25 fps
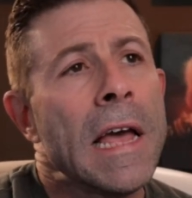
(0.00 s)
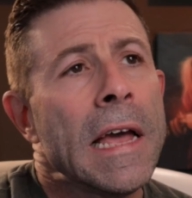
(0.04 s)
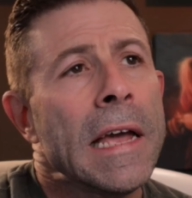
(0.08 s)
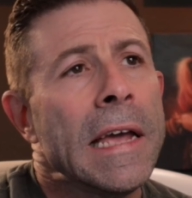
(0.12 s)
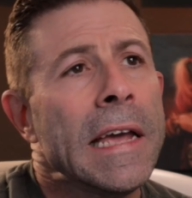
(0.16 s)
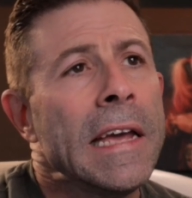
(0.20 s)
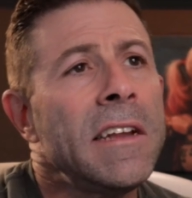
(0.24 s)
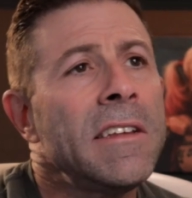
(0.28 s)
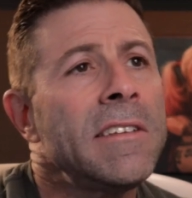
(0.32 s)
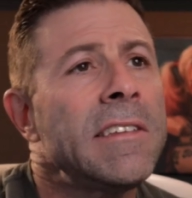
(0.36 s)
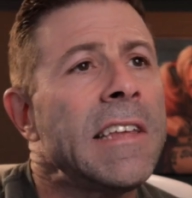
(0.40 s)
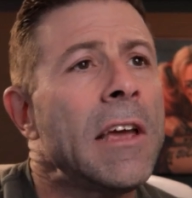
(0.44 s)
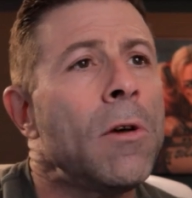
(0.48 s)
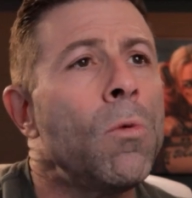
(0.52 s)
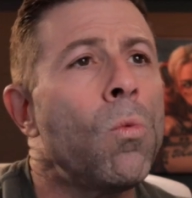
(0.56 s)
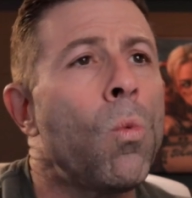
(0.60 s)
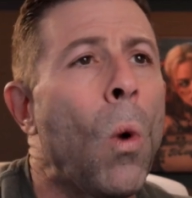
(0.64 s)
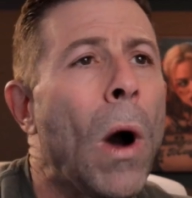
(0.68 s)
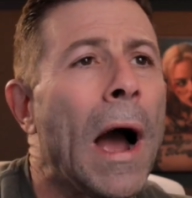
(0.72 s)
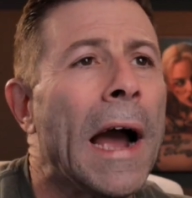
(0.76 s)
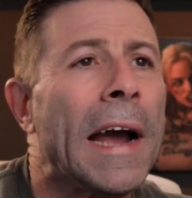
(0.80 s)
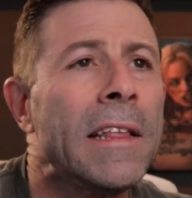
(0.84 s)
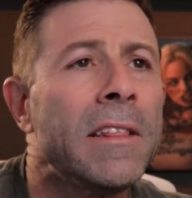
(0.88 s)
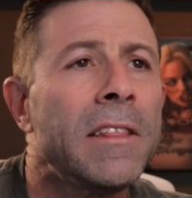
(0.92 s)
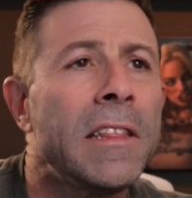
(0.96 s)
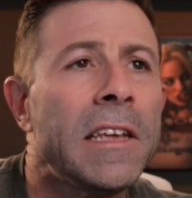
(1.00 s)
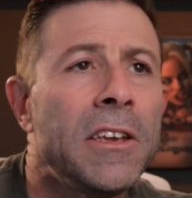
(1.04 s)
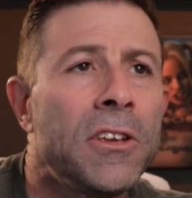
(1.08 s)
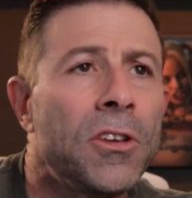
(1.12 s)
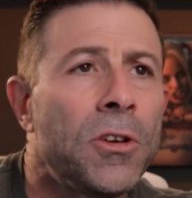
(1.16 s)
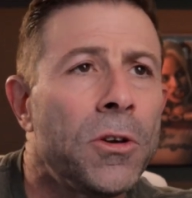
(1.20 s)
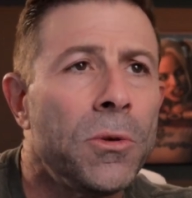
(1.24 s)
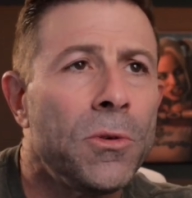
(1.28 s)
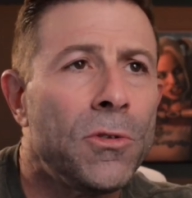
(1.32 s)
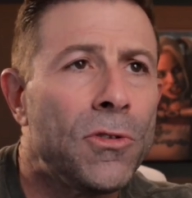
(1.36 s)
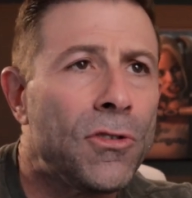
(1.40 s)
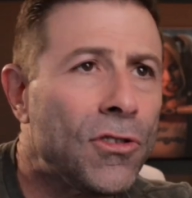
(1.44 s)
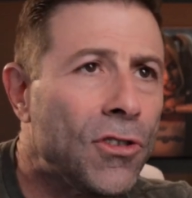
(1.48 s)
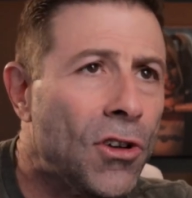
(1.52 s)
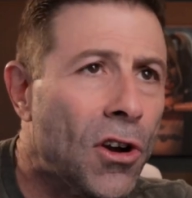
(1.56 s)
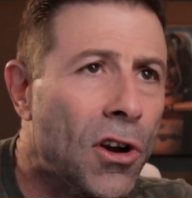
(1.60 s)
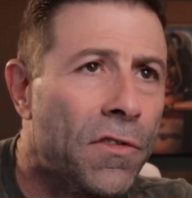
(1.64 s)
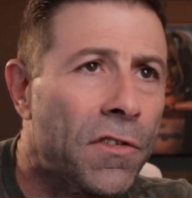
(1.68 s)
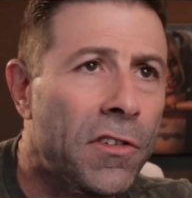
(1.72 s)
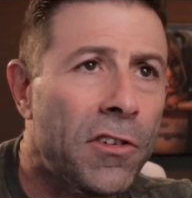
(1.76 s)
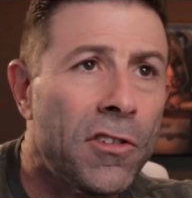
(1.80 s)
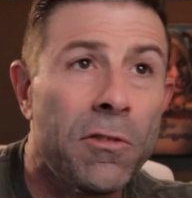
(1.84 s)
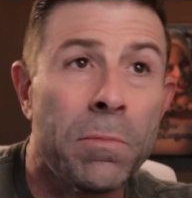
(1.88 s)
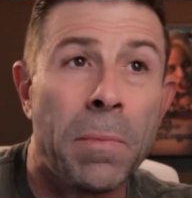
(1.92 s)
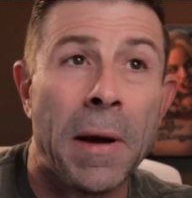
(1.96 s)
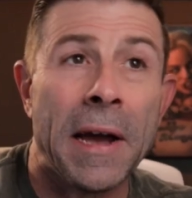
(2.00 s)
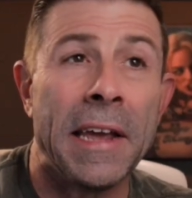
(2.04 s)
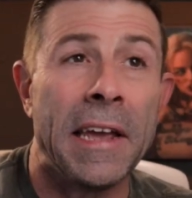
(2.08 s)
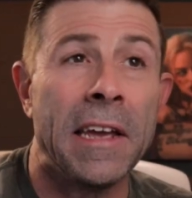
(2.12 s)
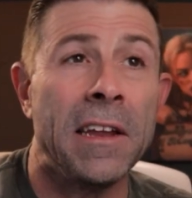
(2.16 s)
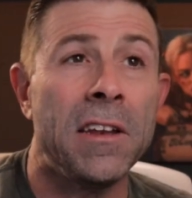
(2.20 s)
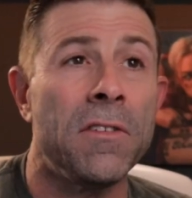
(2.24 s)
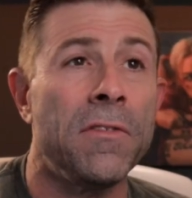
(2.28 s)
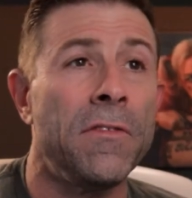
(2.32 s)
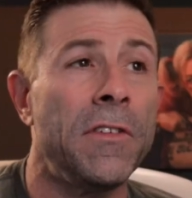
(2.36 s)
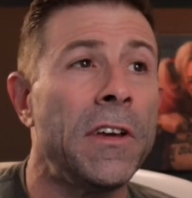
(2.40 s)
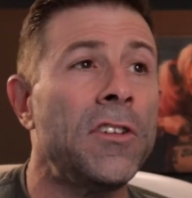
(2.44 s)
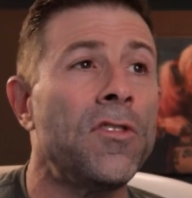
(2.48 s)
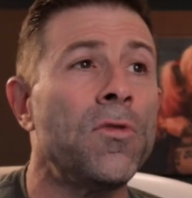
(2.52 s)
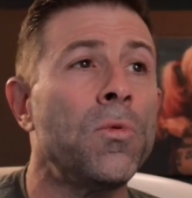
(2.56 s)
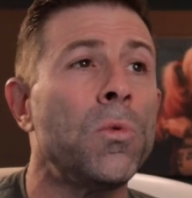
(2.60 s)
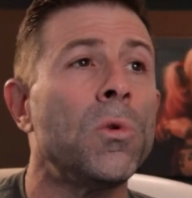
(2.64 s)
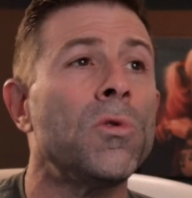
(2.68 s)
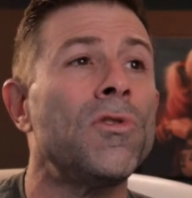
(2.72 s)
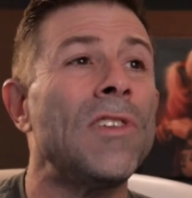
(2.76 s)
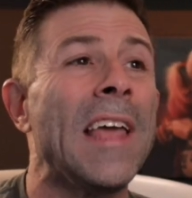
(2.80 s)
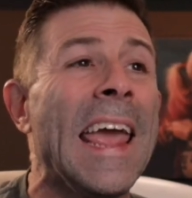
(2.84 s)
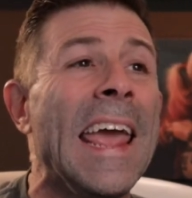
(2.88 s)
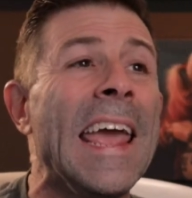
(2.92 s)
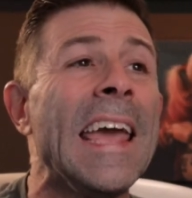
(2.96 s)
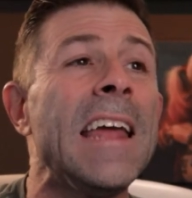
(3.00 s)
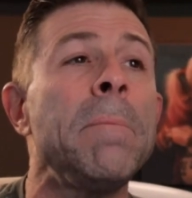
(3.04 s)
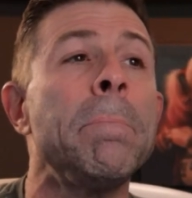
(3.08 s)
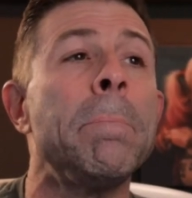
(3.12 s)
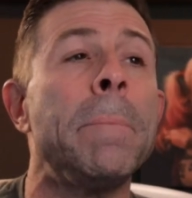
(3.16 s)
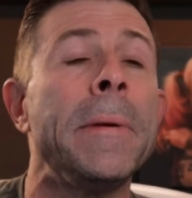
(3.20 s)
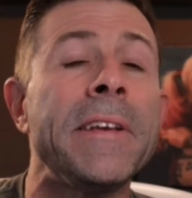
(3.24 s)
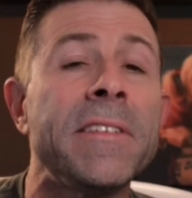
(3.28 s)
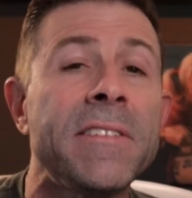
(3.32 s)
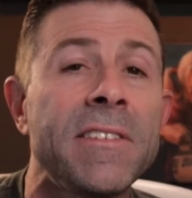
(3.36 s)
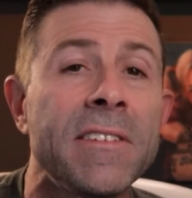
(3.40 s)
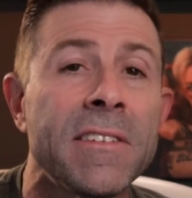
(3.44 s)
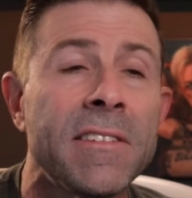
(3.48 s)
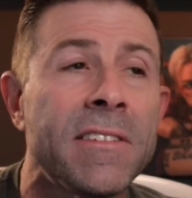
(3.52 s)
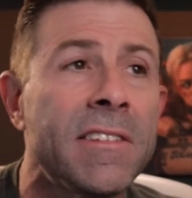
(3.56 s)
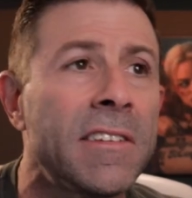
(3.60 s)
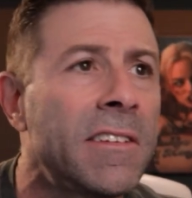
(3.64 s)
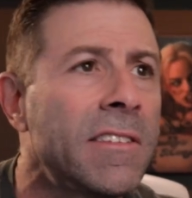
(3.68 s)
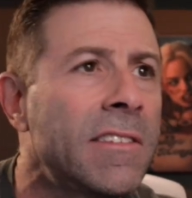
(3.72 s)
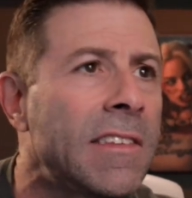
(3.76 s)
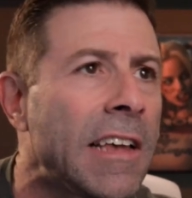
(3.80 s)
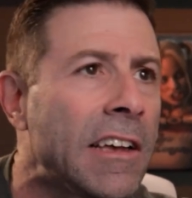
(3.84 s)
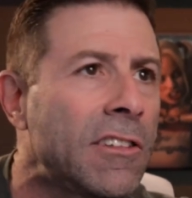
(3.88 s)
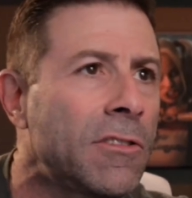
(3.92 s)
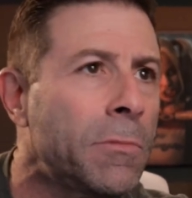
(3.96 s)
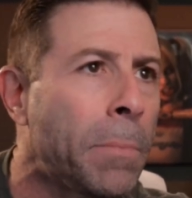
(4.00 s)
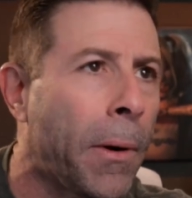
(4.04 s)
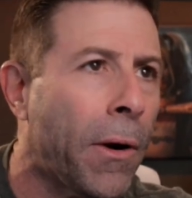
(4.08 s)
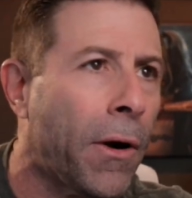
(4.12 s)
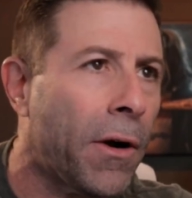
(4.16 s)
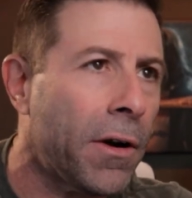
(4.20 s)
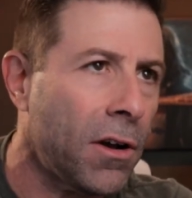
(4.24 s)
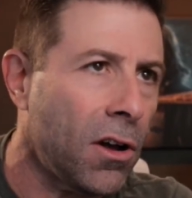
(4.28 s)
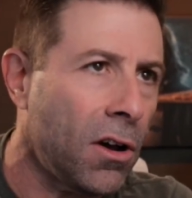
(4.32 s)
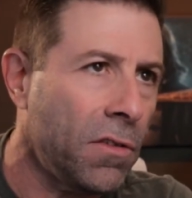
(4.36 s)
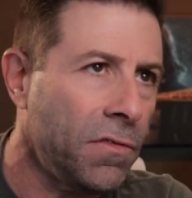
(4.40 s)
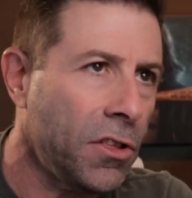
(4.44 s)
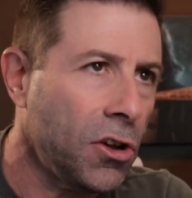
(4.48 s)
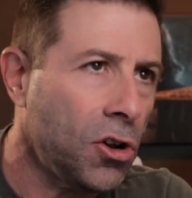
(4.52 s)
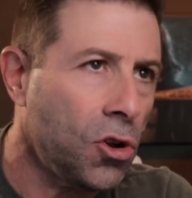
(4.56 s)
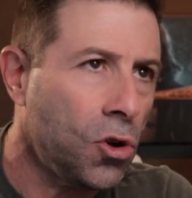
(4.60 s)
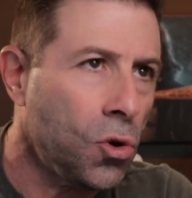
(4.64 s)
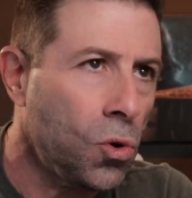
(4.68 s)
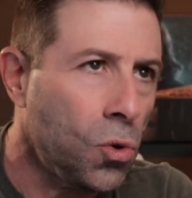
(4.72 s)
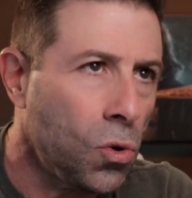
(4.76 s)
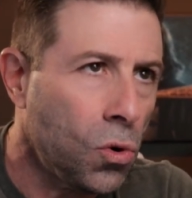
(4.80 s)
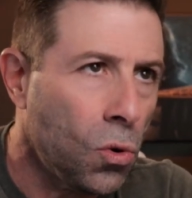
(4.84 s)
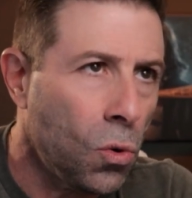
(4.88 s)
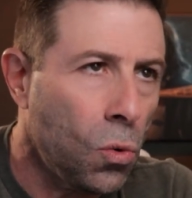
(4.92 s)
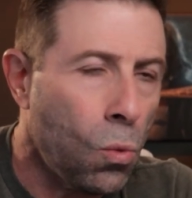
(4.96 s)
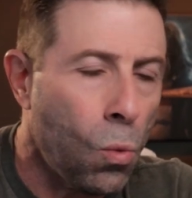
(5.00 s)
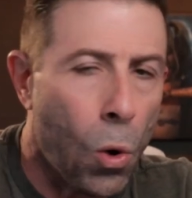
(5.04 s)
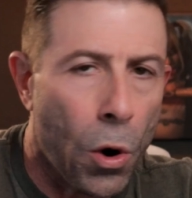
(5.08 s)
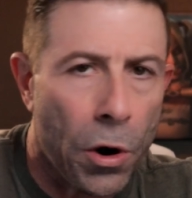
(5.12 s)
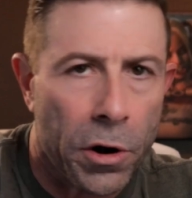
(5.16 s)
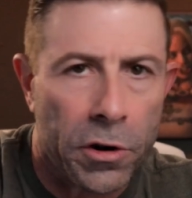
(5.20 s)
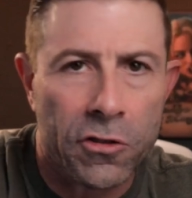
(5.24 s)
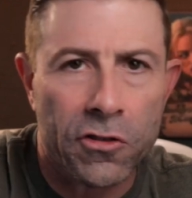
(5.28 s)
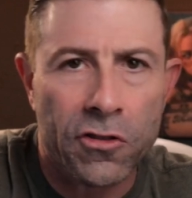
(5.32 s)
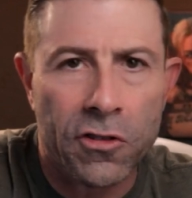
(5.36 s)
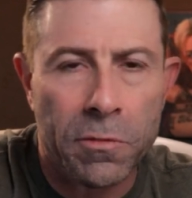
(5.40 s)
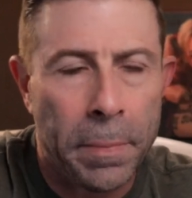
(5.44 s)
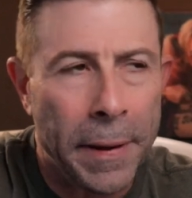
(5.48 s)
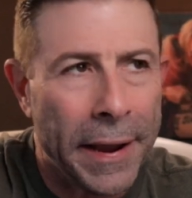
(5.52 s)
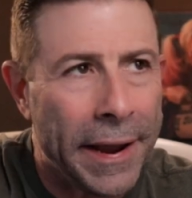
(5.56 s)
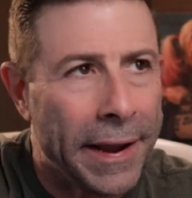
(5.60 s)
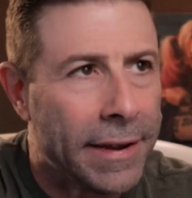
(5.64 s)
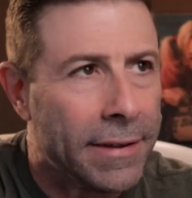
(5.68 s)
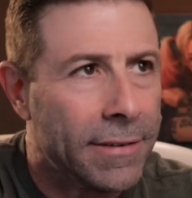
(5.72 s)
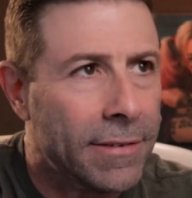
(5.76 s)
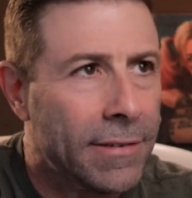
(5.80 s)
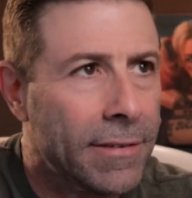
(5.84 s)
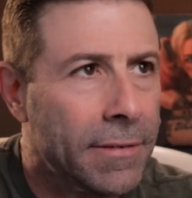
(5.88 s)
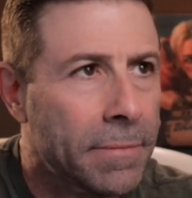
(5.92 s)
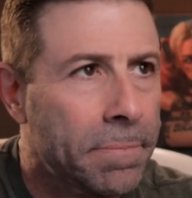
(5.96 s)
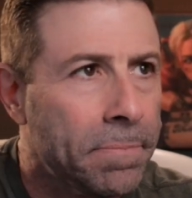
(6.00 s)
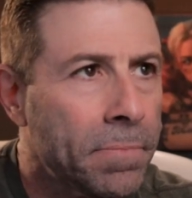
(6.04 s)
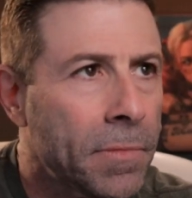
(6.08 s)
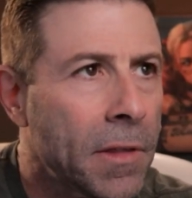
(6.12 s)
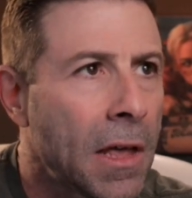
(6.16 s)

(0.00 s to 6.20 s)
It is a widely used service by individuals and businesses as part of the Google Workspace.